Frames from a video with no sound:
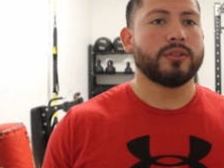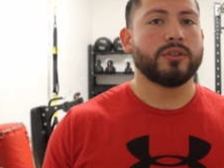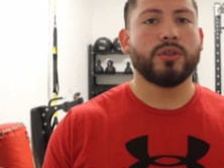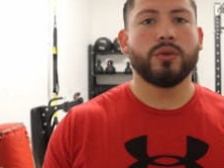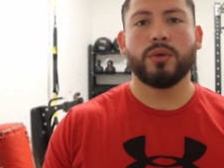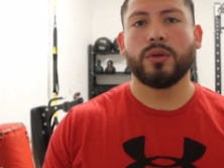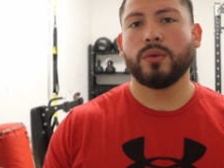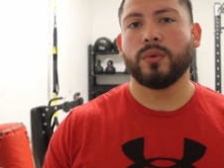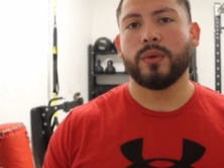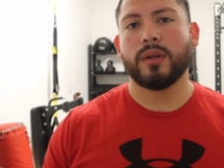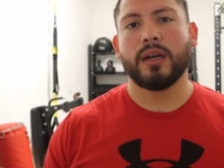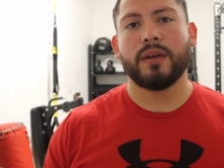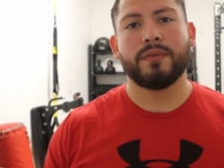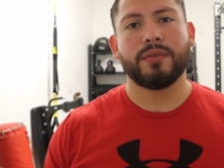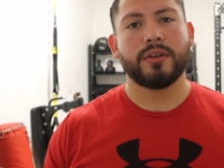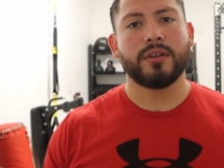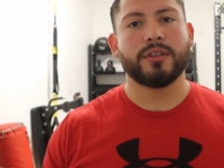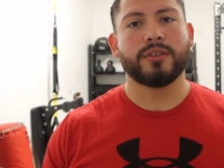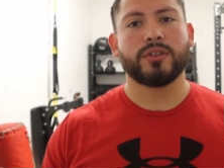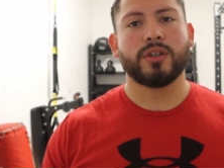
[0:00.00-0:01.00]
Doing
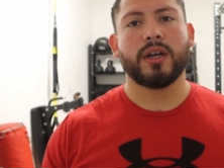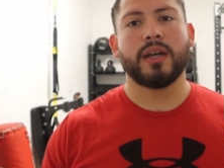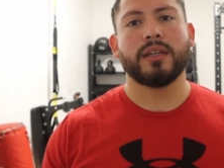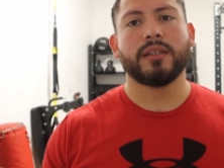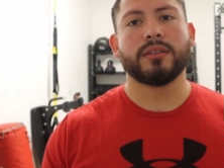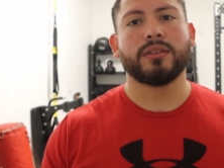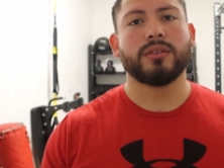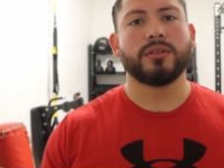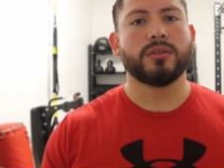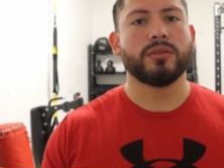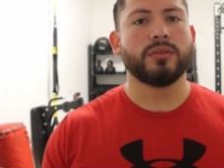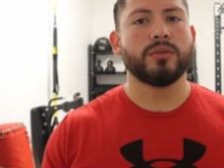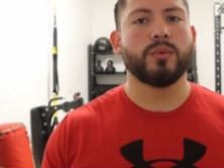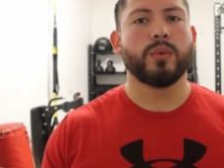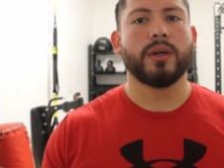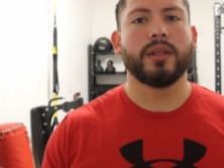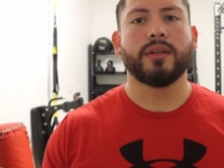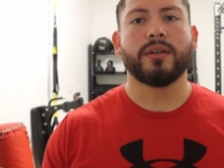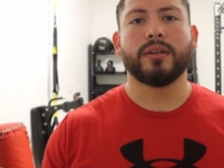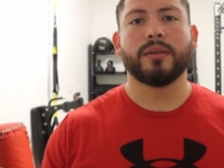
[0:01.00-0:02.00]
whatever you're trying to do,
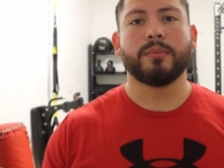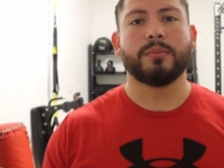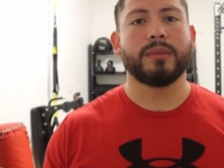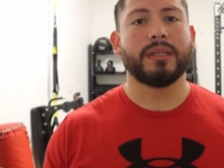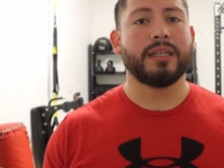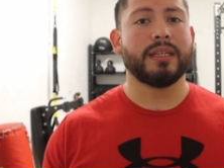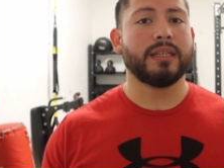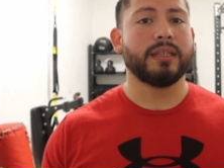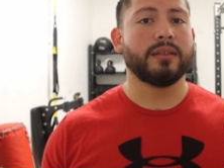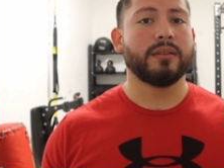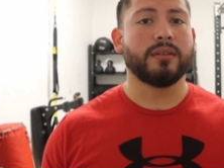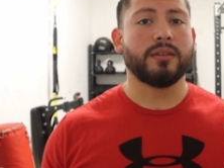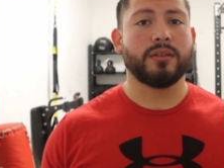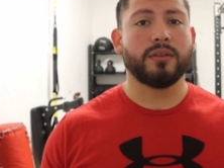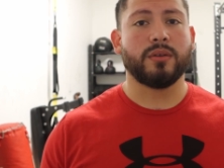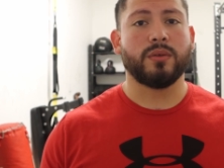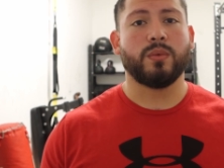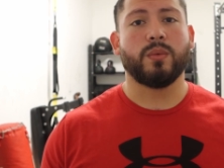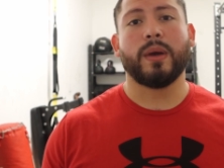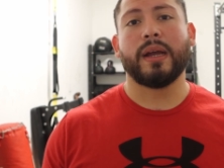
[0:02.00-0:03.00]
whether it be, you
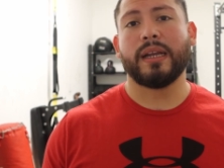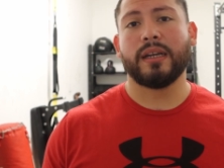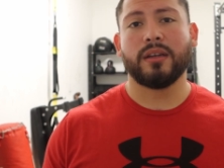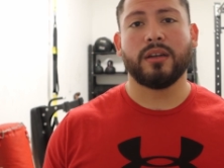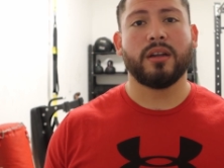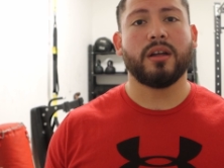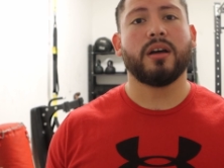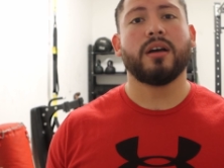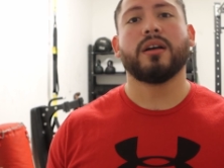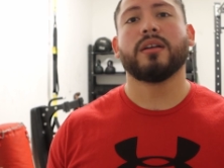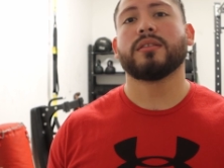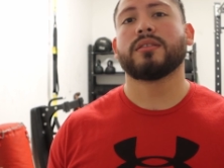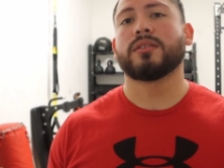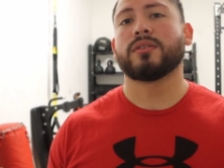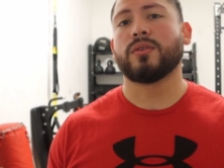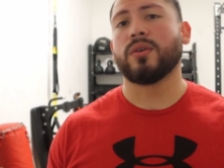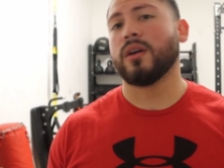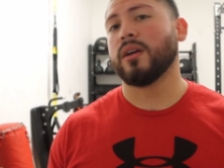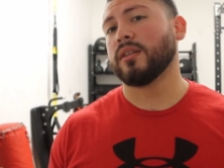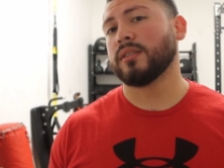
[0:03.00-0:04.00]
know, weight loss,
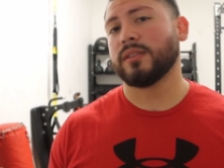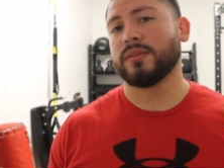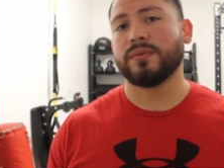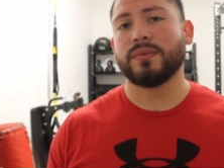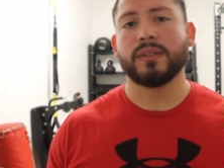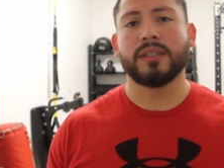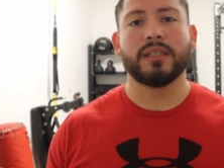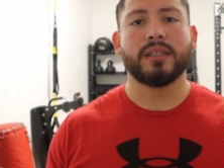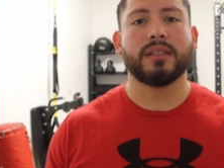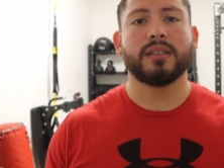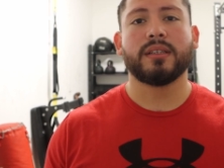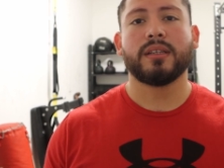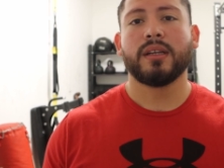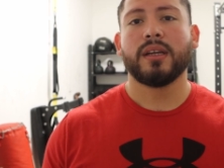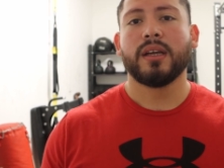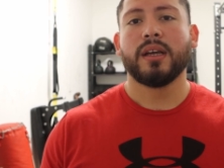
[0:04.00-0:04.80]
CrossFit,